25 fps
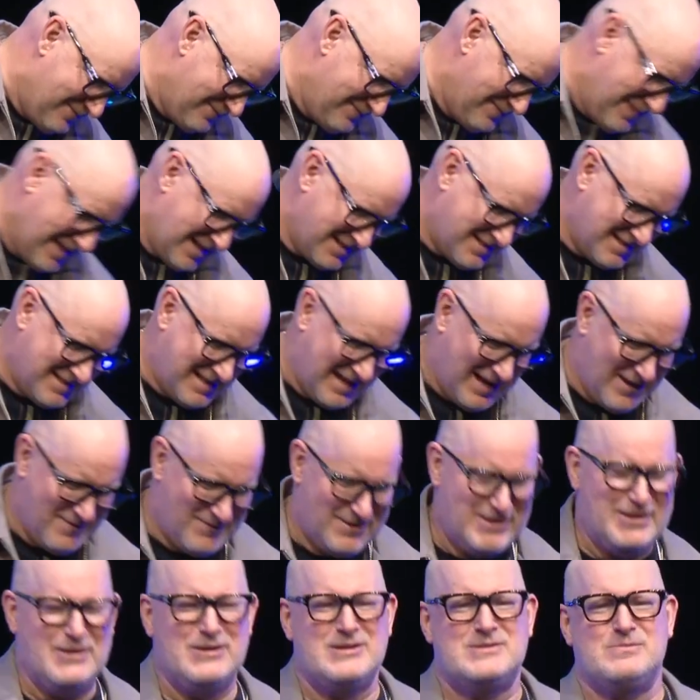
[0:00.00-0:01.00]
Pastor
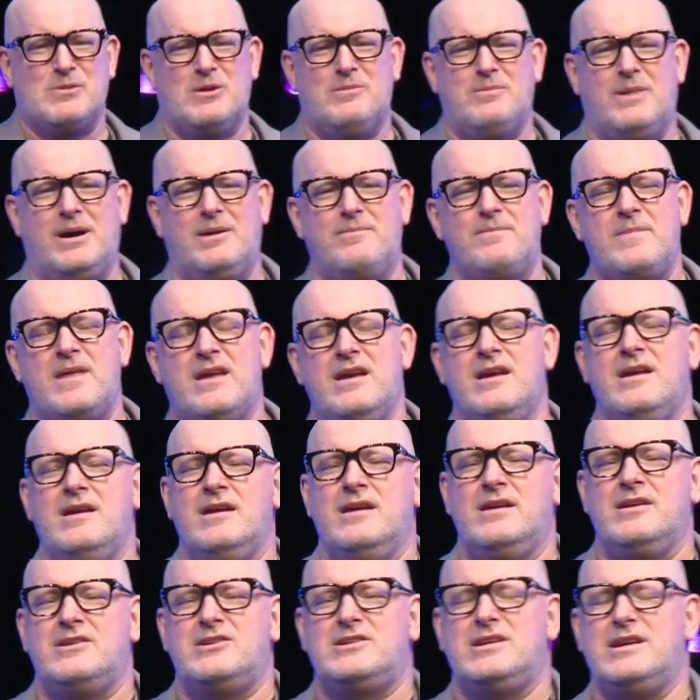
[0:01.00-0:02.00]
David knows my mum,
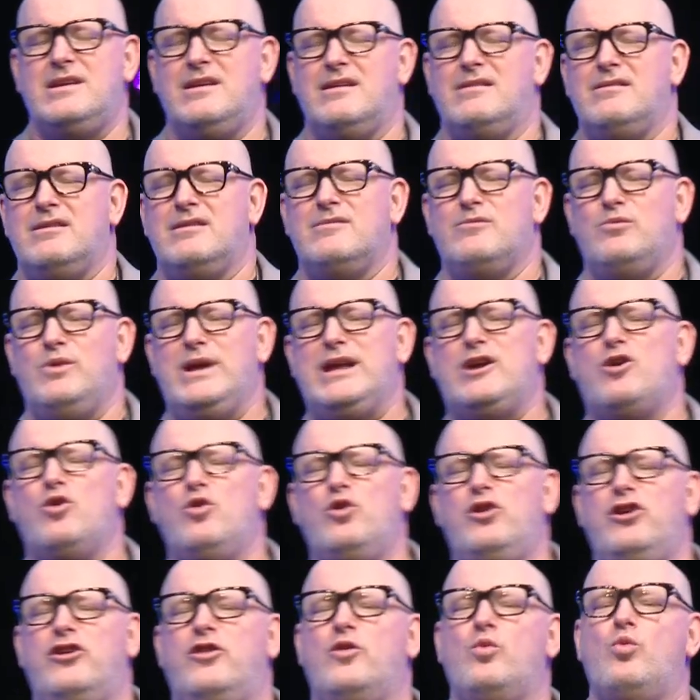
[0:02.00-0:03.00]
she, we called
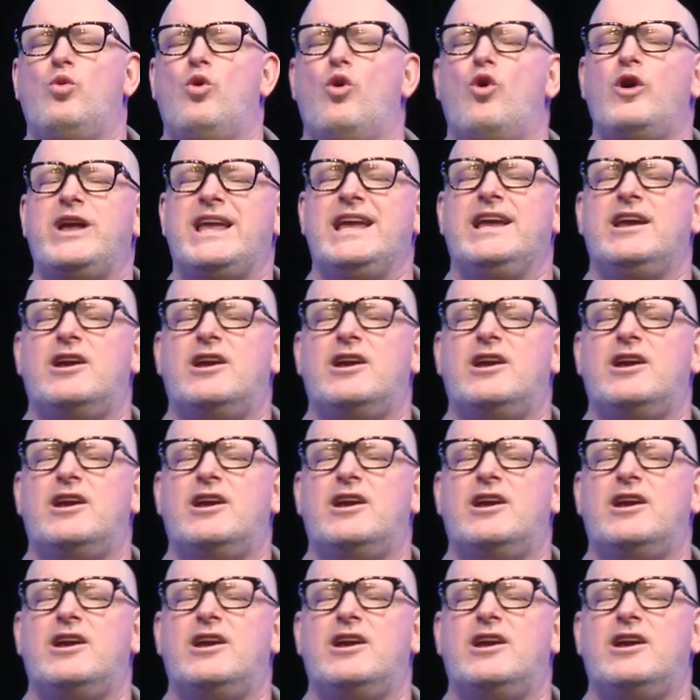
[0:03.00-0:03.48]
her the walking